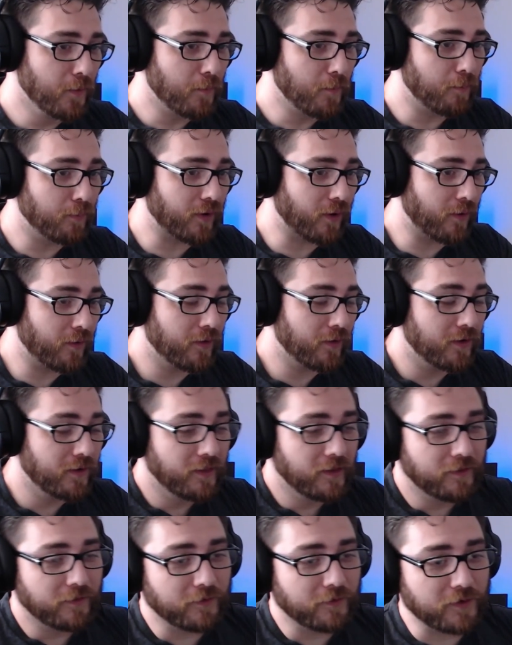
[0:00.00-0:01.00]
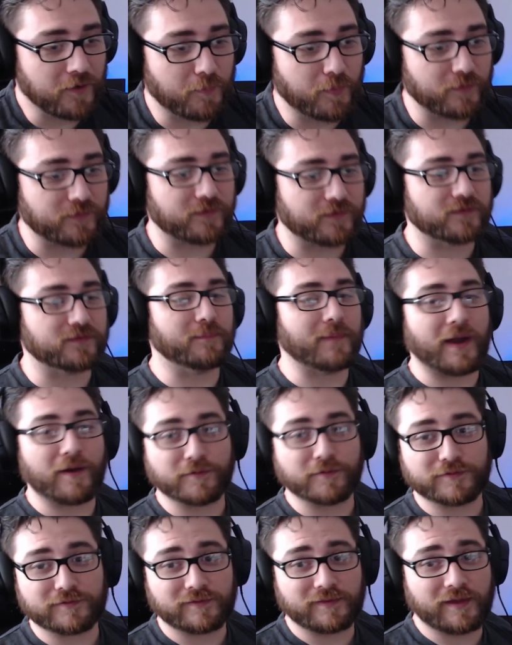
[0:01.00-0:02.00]
Bro, they're gonna put this
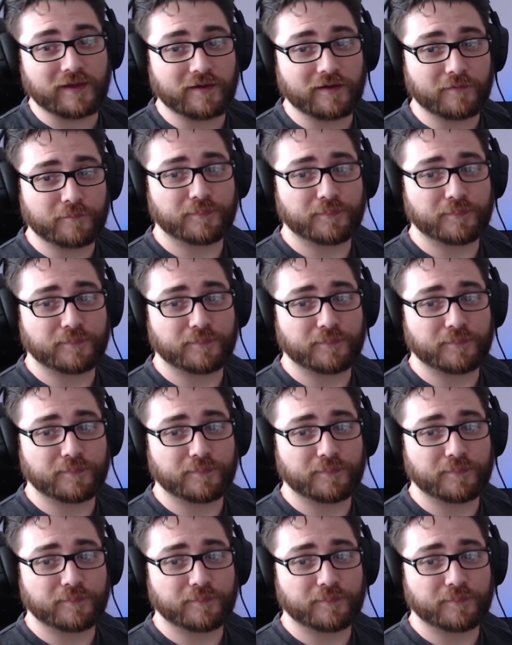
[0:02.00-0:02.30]
mouse in there,